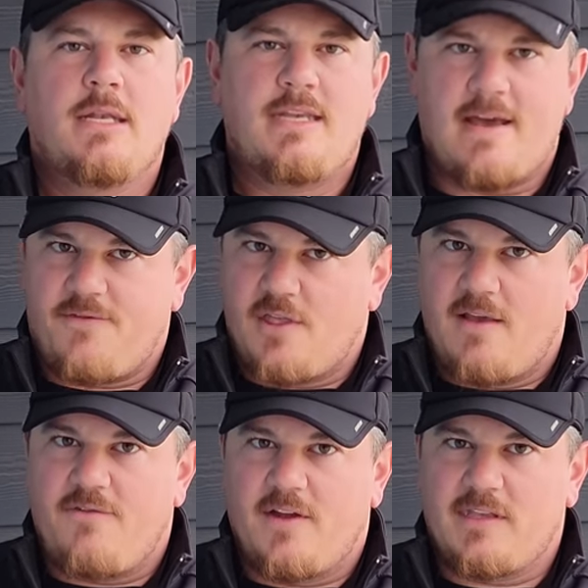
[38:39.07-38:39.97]

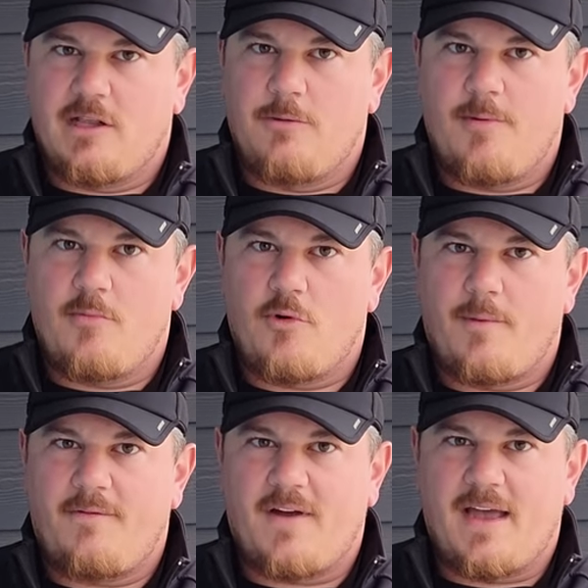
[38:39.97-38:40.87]
definitely felt a little bit more
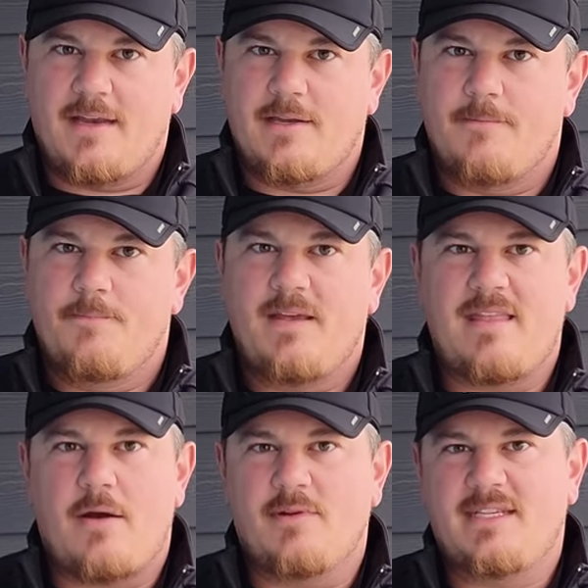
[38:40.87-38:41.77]
refined. And
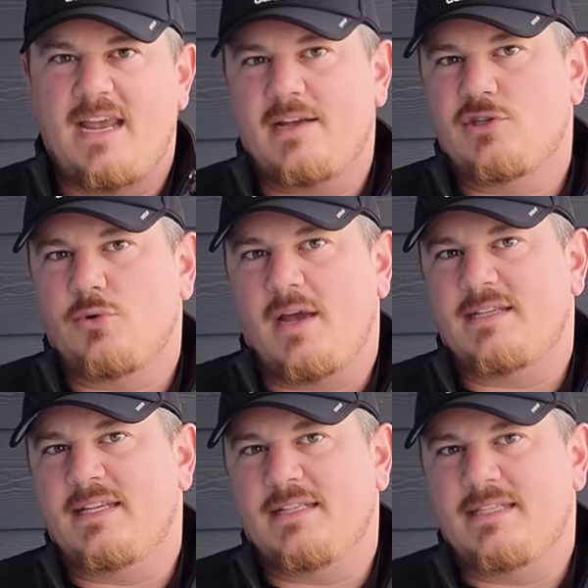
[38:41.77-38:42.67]
that was the
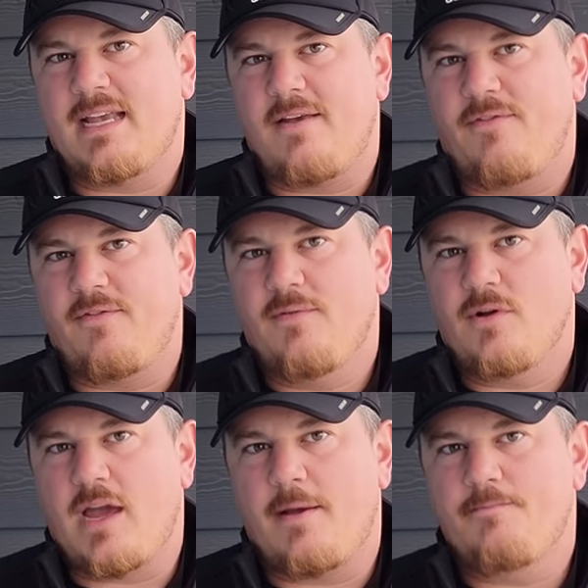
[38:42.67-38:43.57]
AS3X in safe,
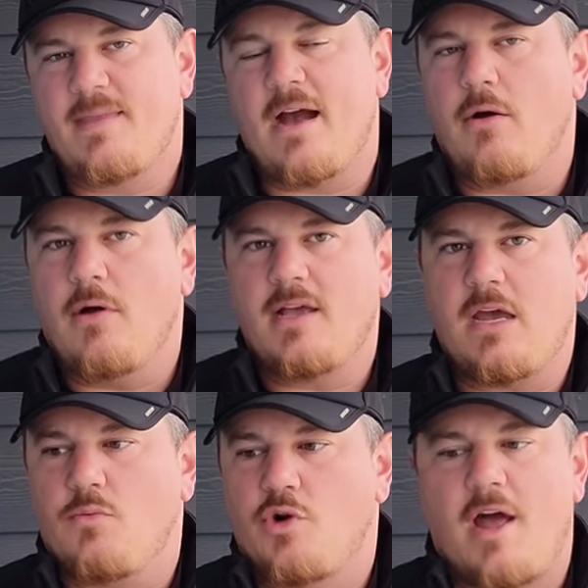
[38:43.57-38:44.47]
okay? Now,
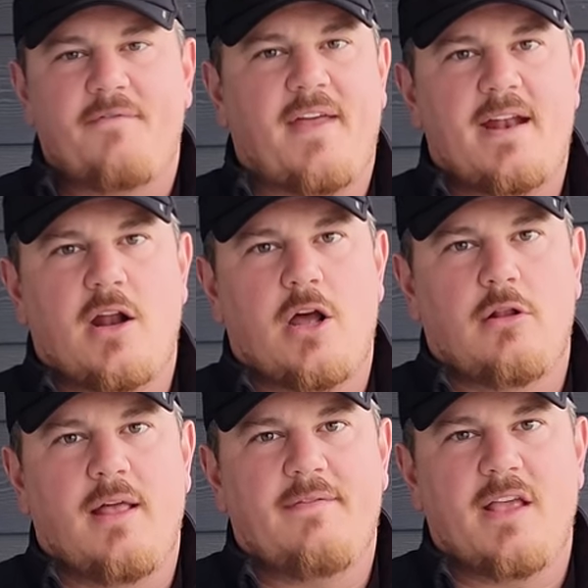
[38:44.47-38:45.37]
again, we're not flying on auto
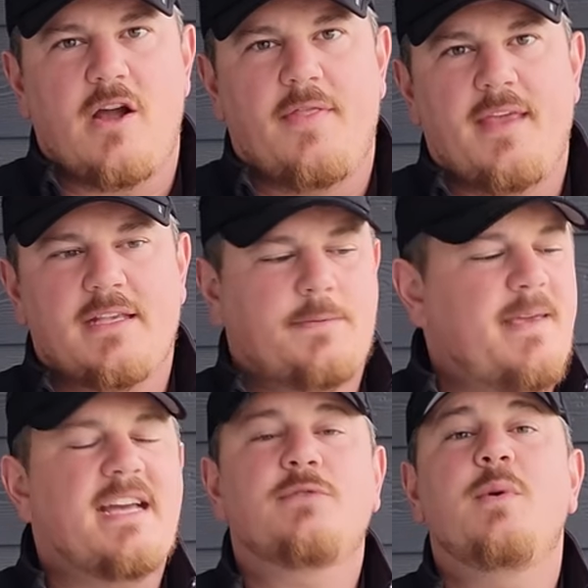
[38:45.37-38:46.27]
leveling on this
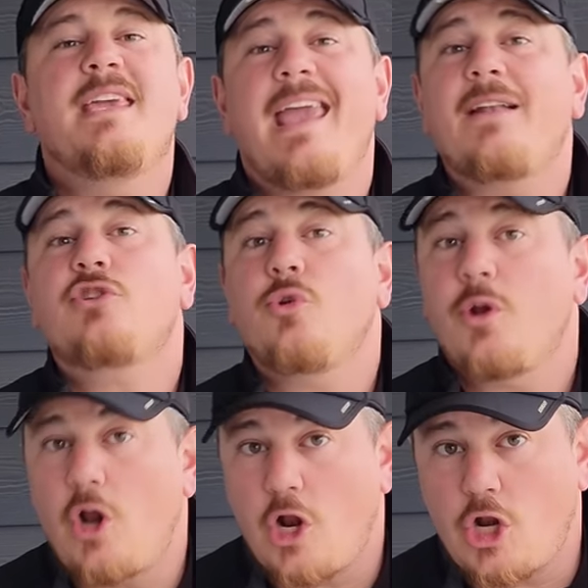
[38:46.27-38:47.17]
because we can't turn
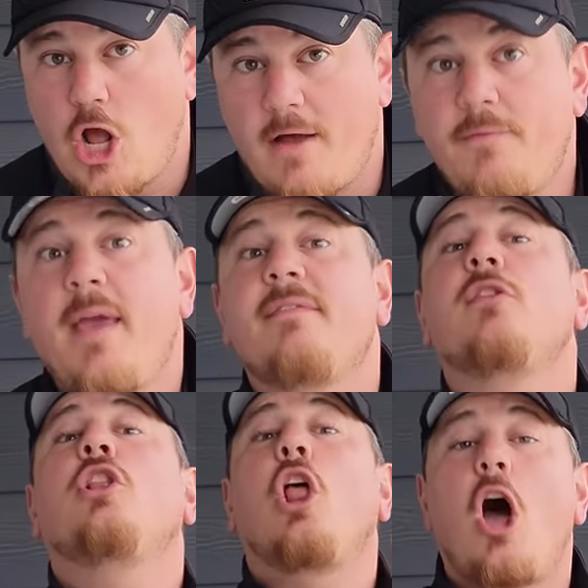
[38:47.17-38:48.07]
it on and off. We have
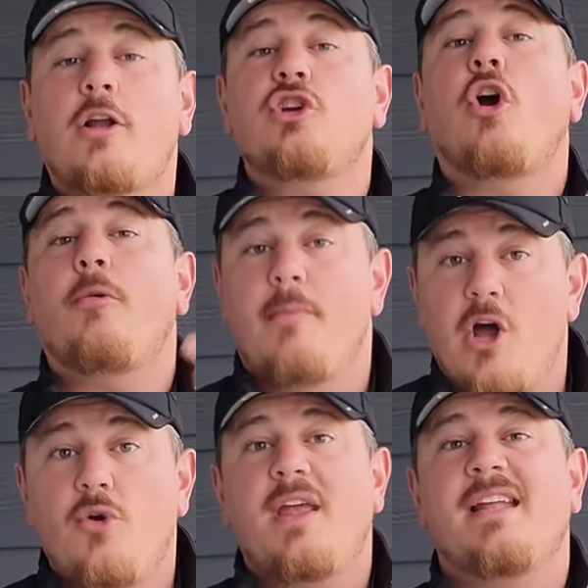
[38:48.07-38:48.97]
locked our
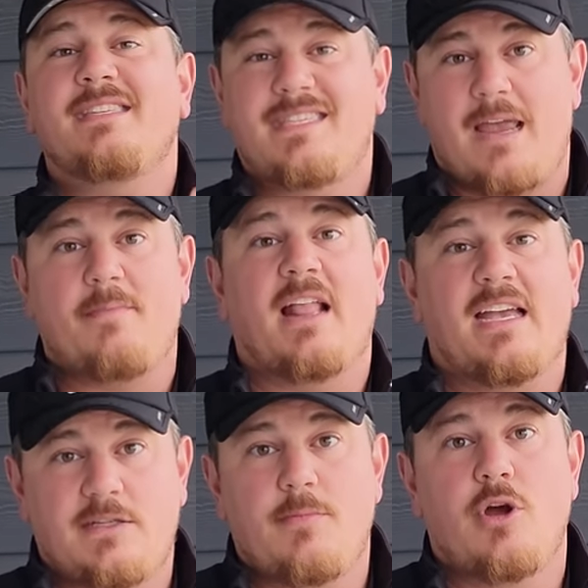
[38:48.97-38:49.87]
mode in
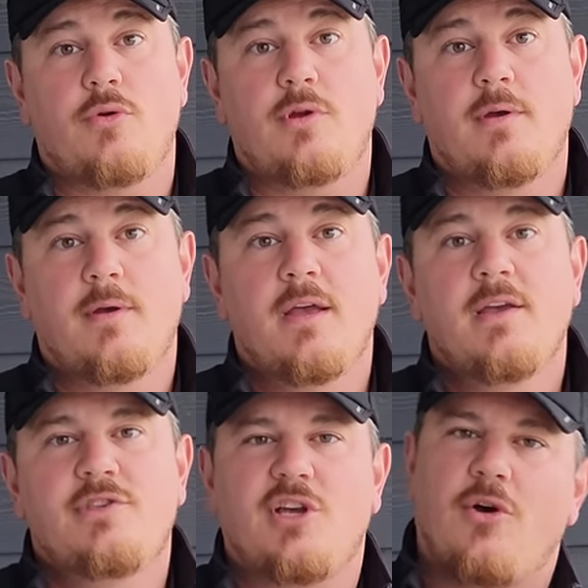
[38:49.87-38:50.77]
stabilized mode.
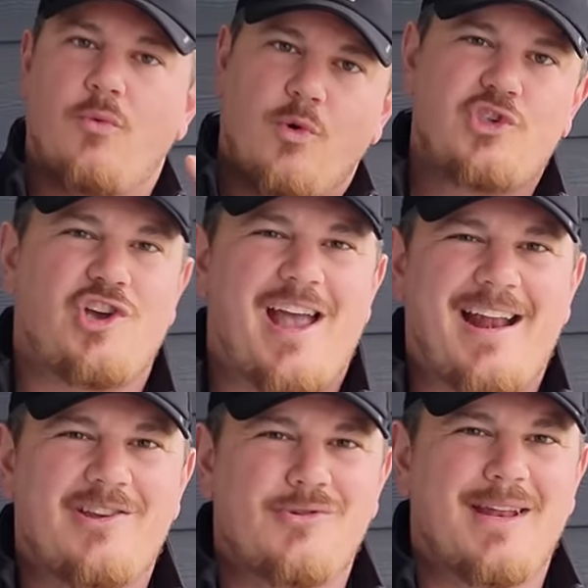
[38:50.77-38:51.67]
So we'll show you how
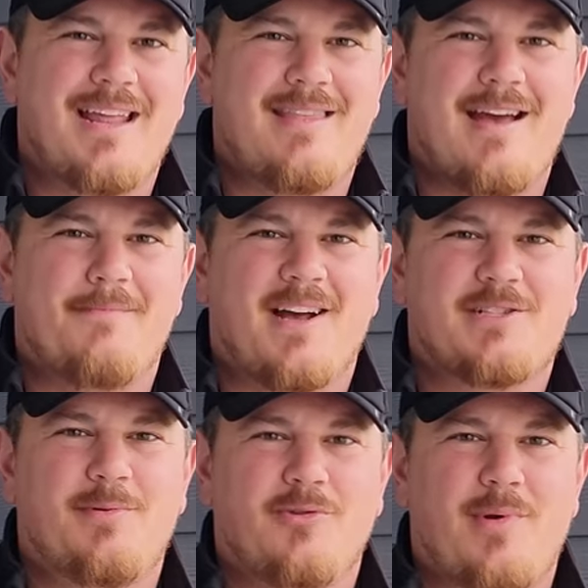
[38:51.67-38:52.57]
to do it in the
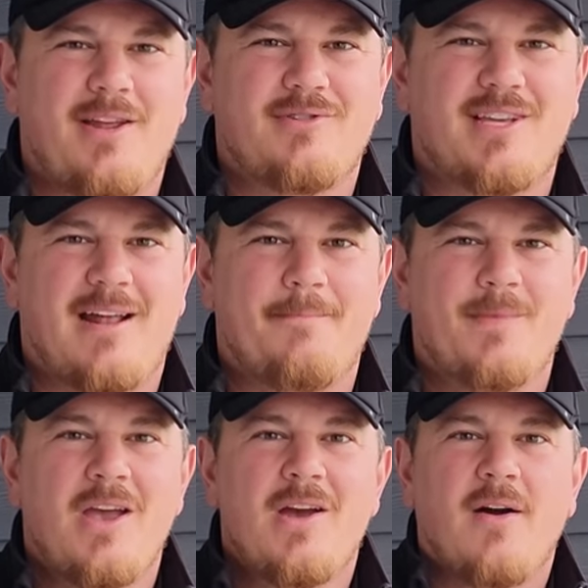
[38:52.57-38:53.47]
Unbox Build radio setup.
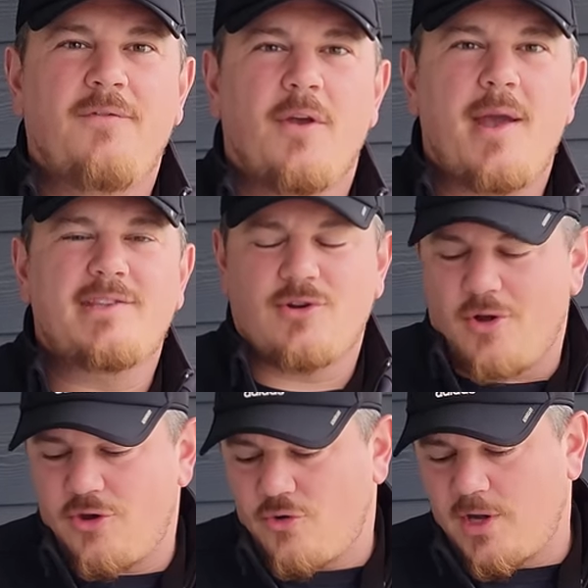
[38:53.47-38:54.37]
Hopefully we answered
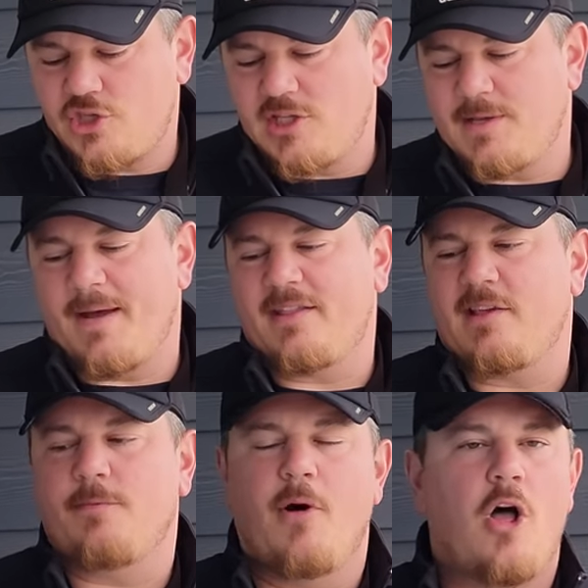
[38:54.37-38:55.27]
all your questions about
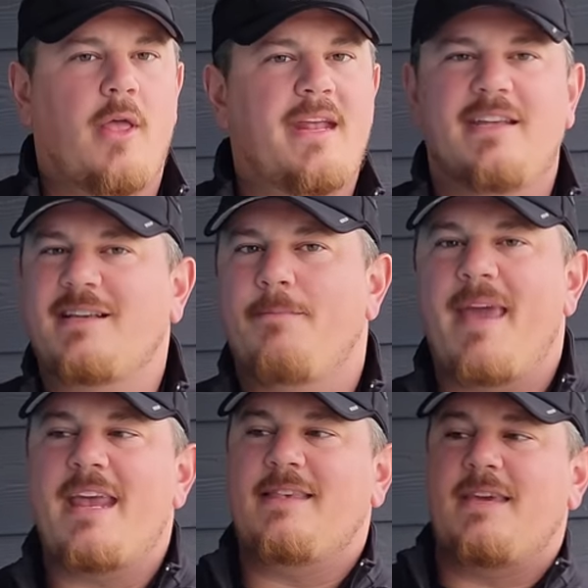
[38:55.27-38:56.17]
this Maule. It is
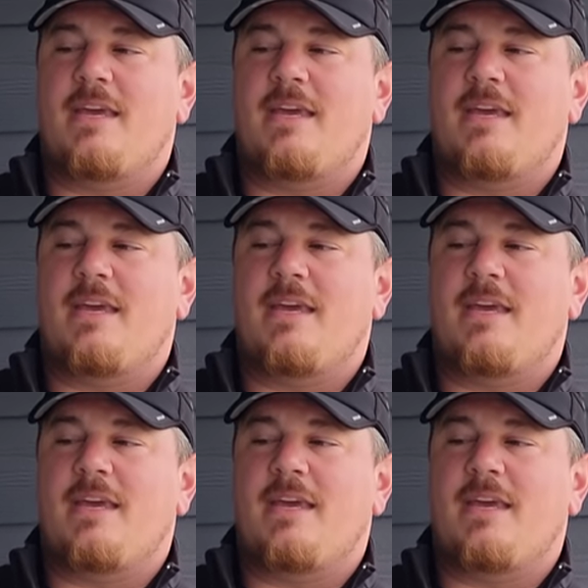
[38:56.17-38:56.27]
amazing,